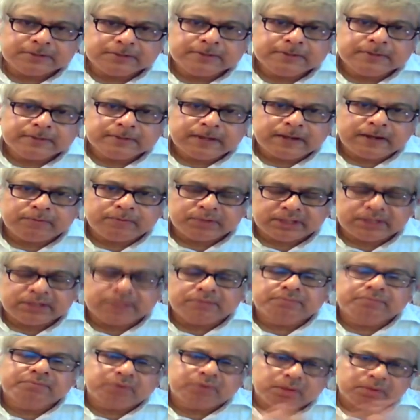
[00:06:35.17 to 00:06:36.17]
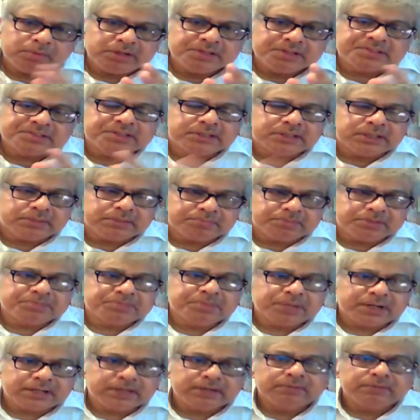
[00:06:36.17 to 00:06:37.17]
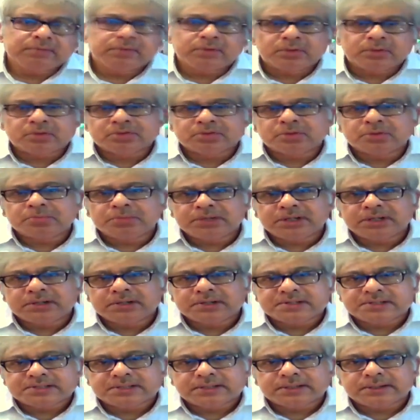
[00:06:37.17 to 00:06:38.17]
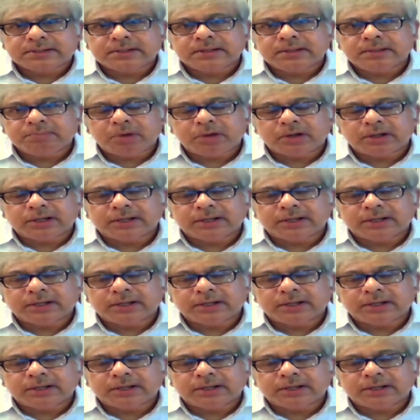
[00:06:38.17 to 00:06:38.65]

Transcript: and we think from a risk return perspective those would be interesting uh, pocket.